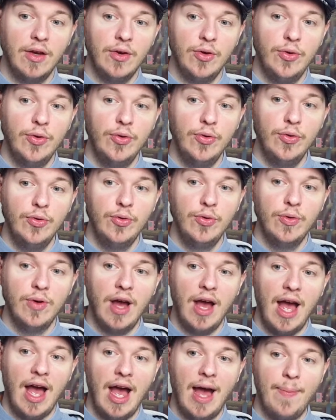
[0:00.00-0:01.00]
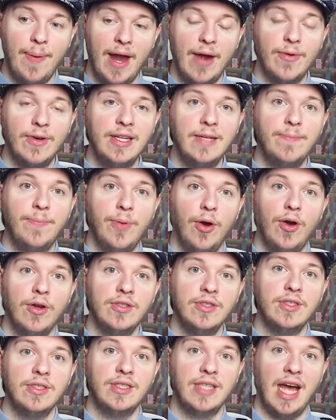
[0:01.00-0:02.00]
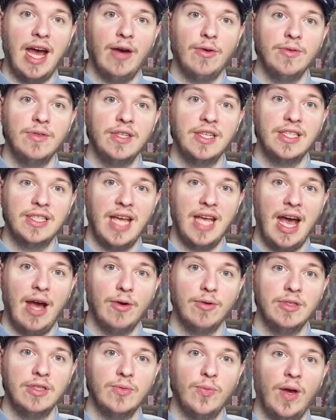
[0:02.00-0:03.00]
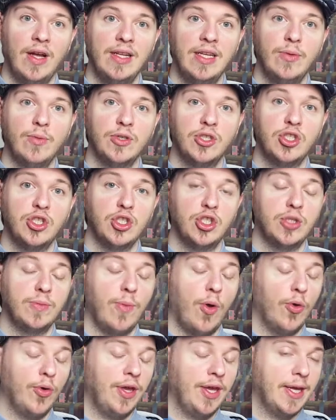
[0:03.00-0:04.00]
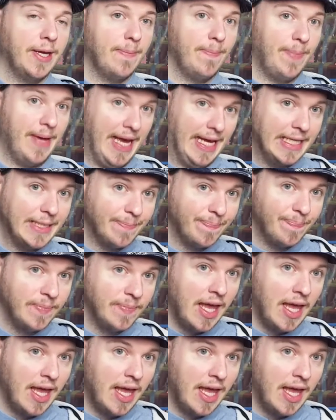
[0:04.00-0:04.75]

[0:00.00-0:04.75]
who apparently burned down his house while he was smoking in bed.